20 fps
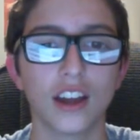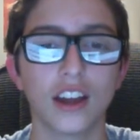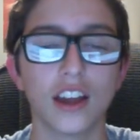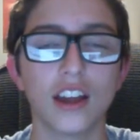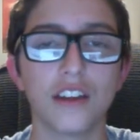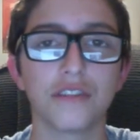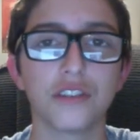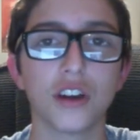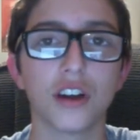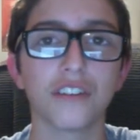
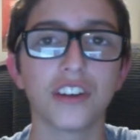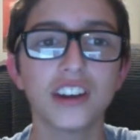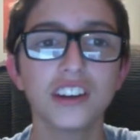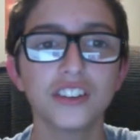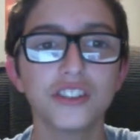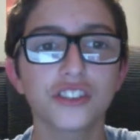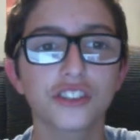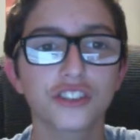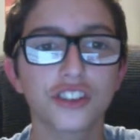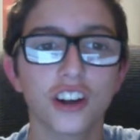If you have any
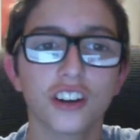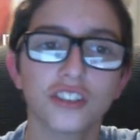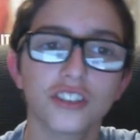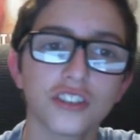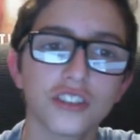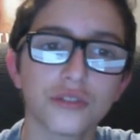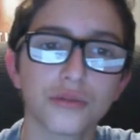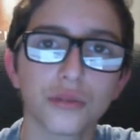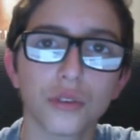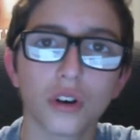
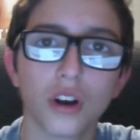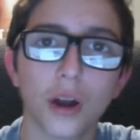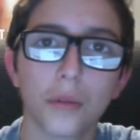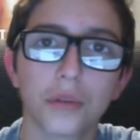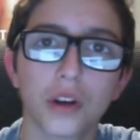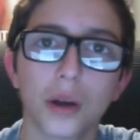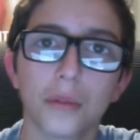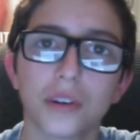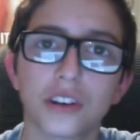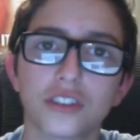suggestions for
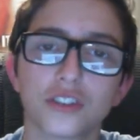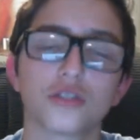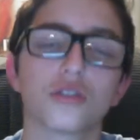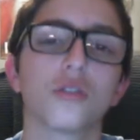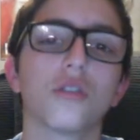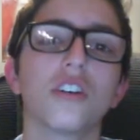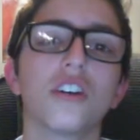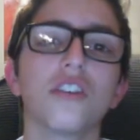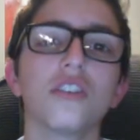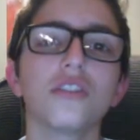upcoming
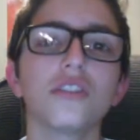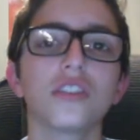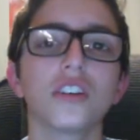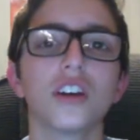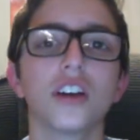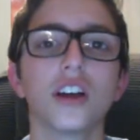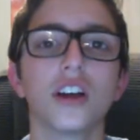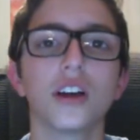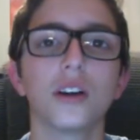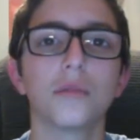tutorials,
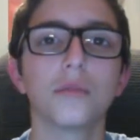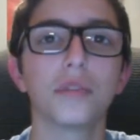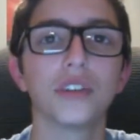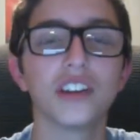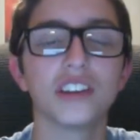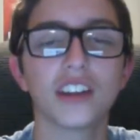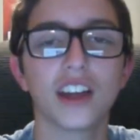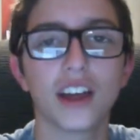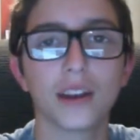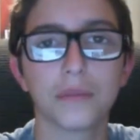
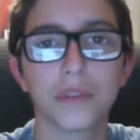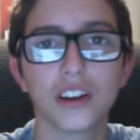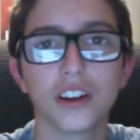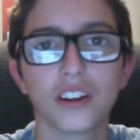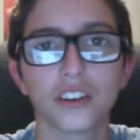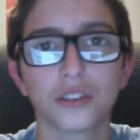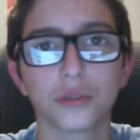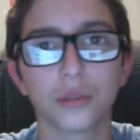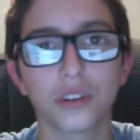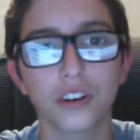please add me
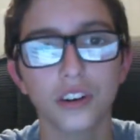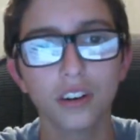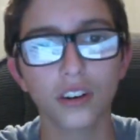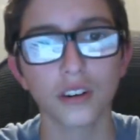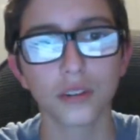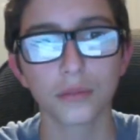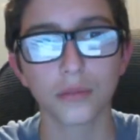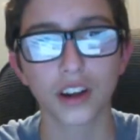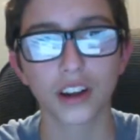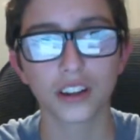on Twitter.
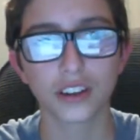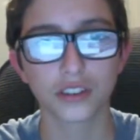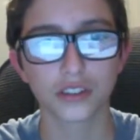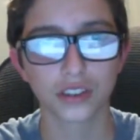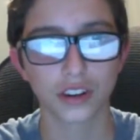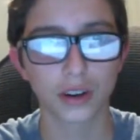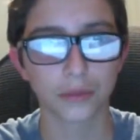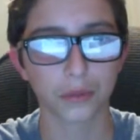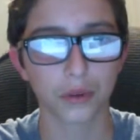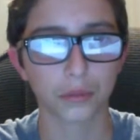My
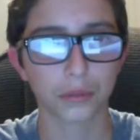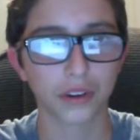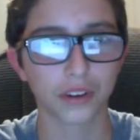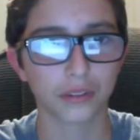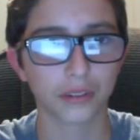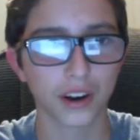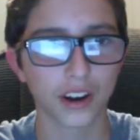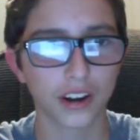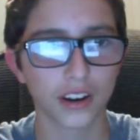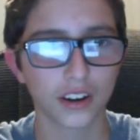username will be
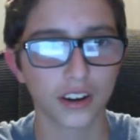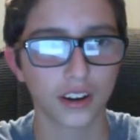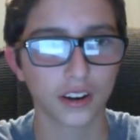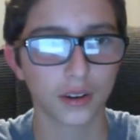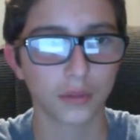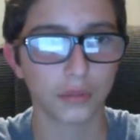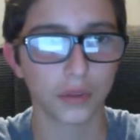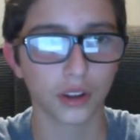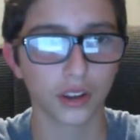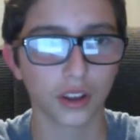right
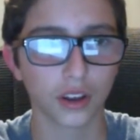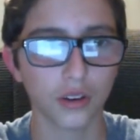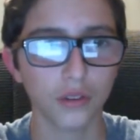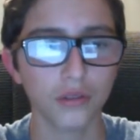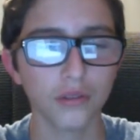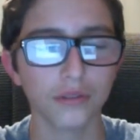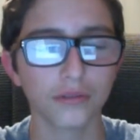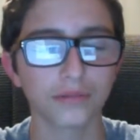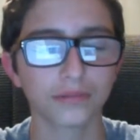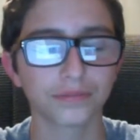
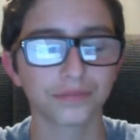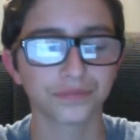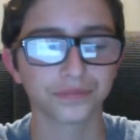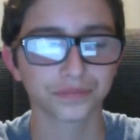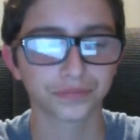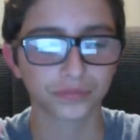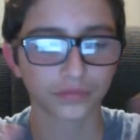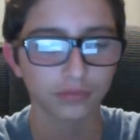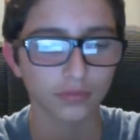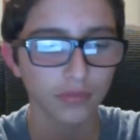below.
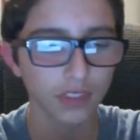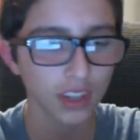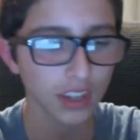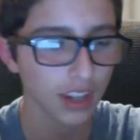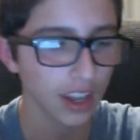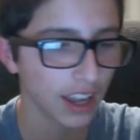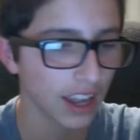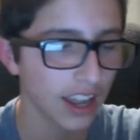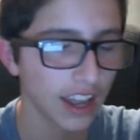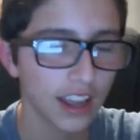
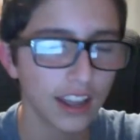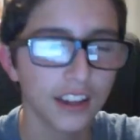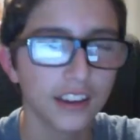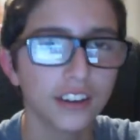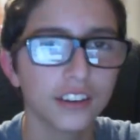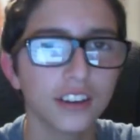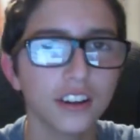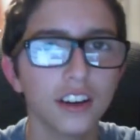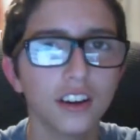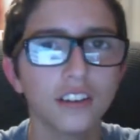And,
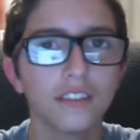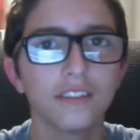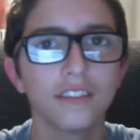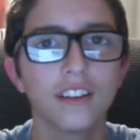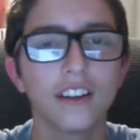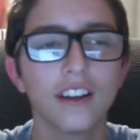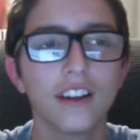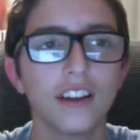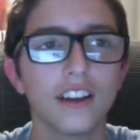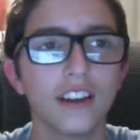
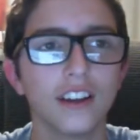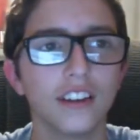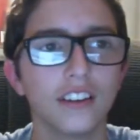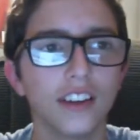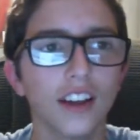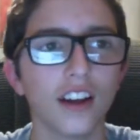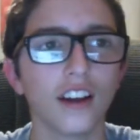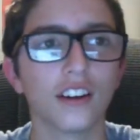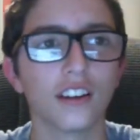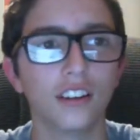
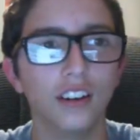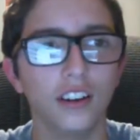yeah.